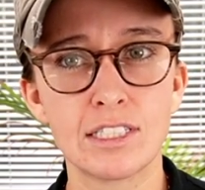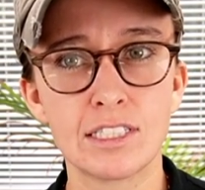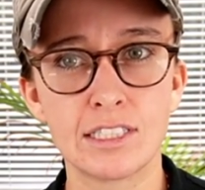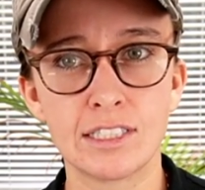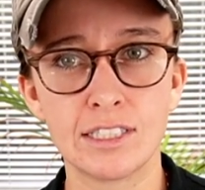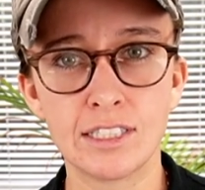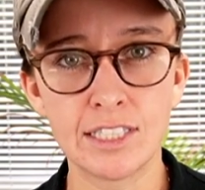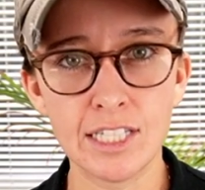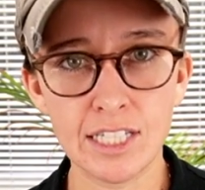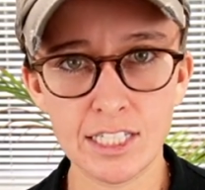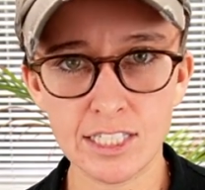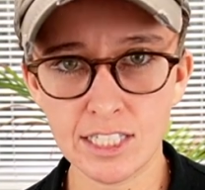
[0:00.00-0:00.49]

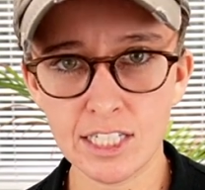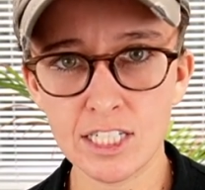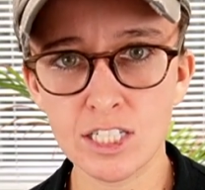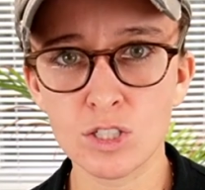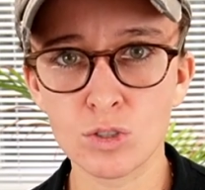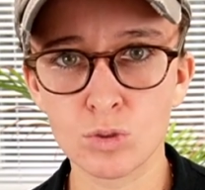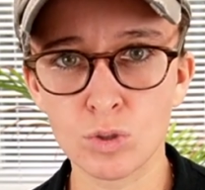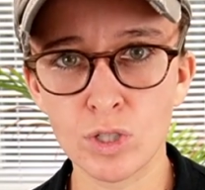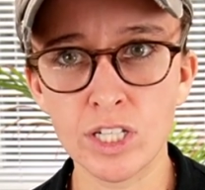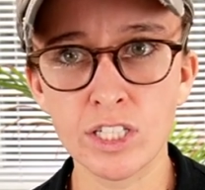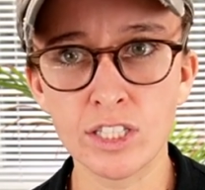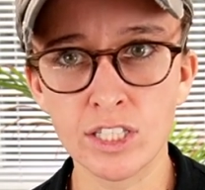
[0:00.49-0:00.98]
this is
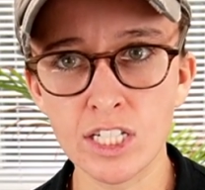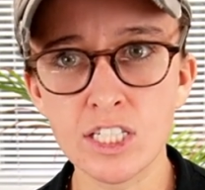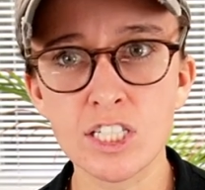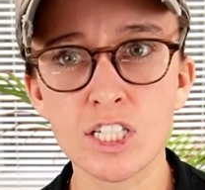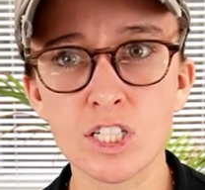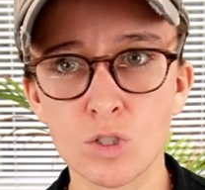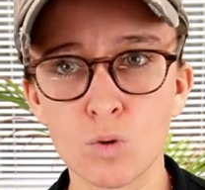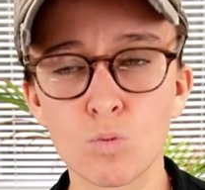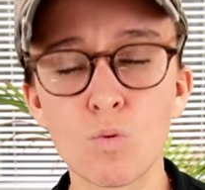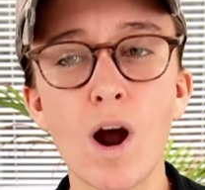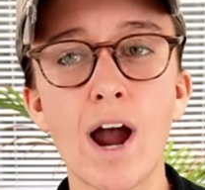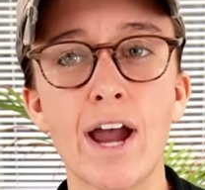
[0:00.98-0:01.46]
this
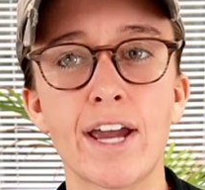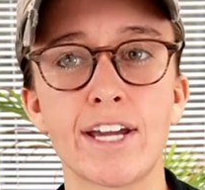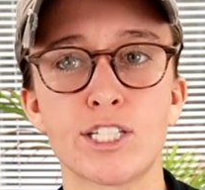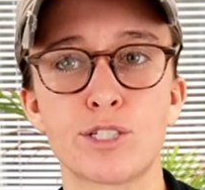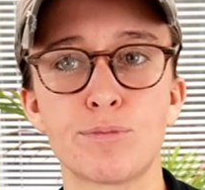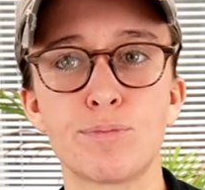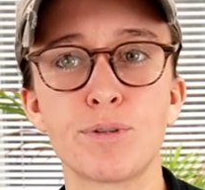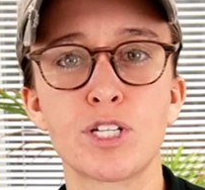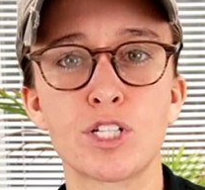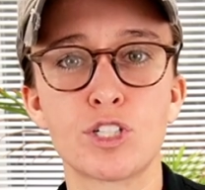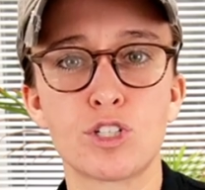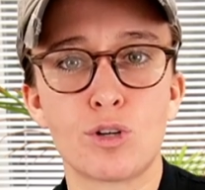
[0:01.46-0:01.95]
is why it's
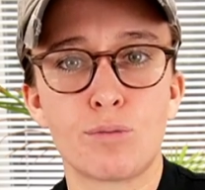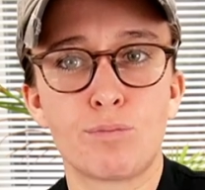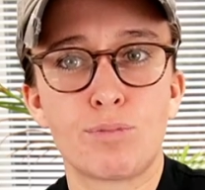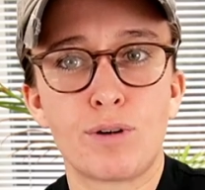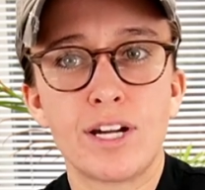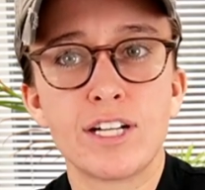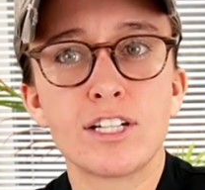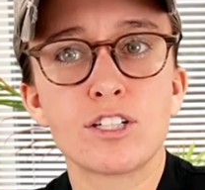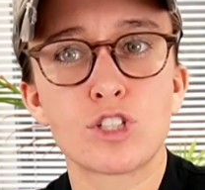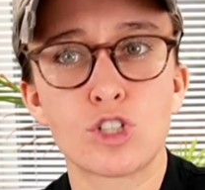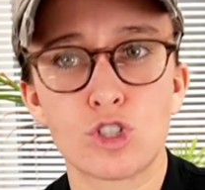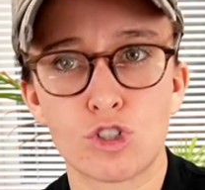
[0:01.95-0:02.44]
because your
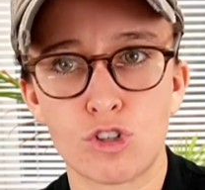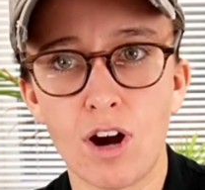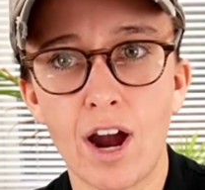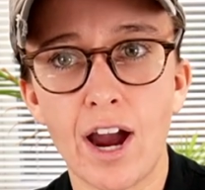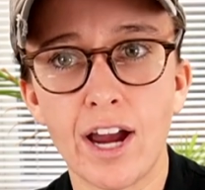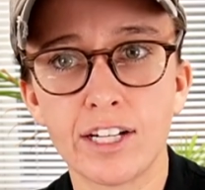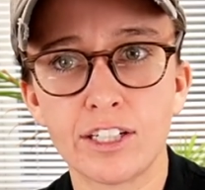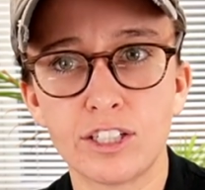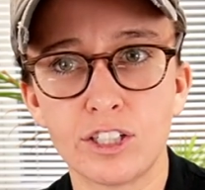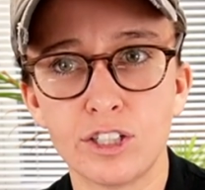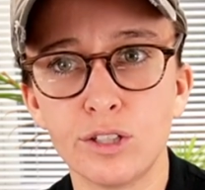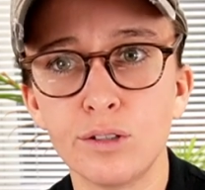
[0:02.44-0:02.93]
brain is
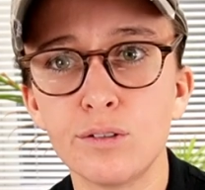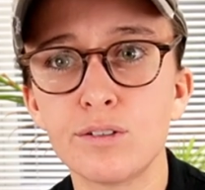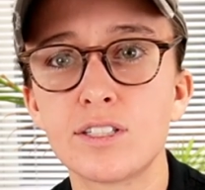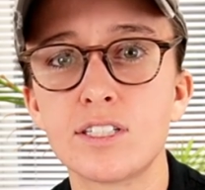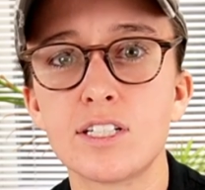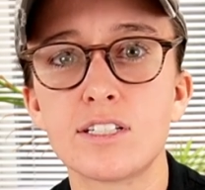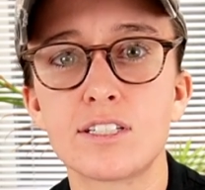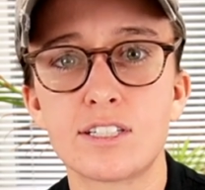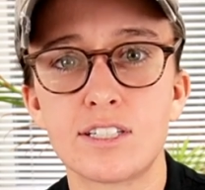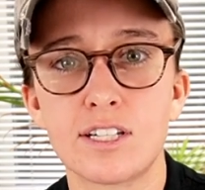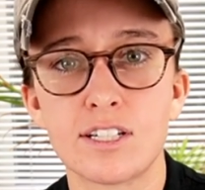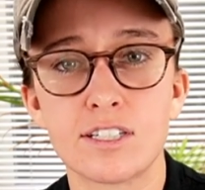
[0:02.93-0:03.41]
trying to use
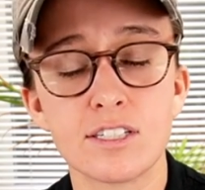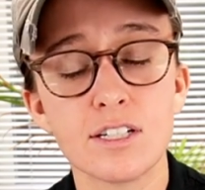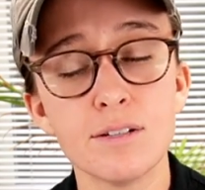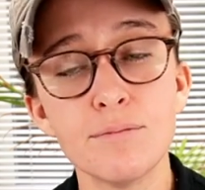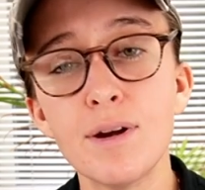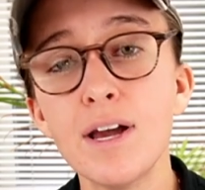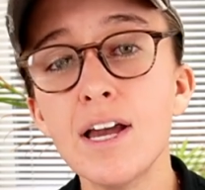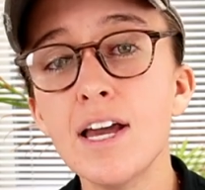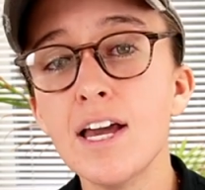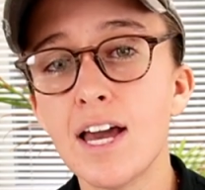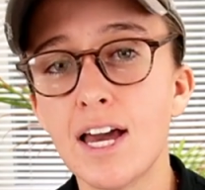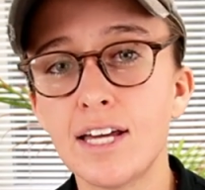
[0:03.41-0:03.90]
this
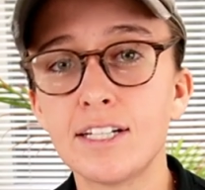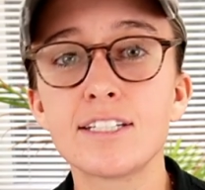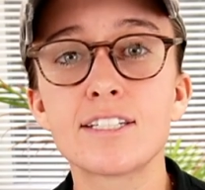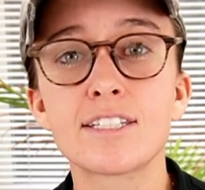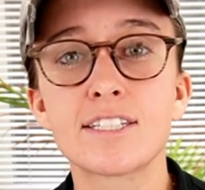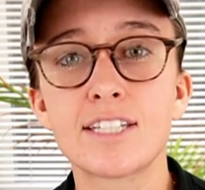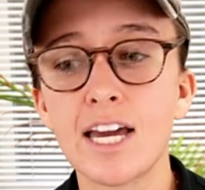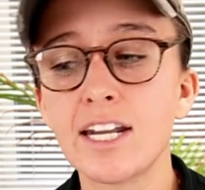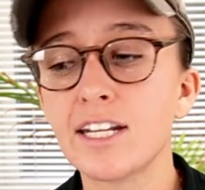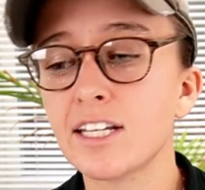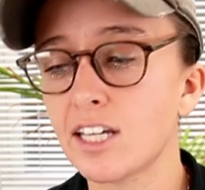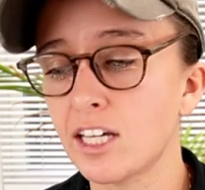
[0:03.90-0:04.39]
system and it's
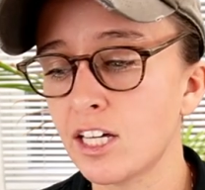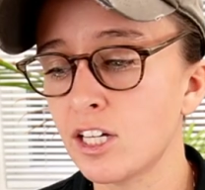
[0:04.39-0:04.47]
getting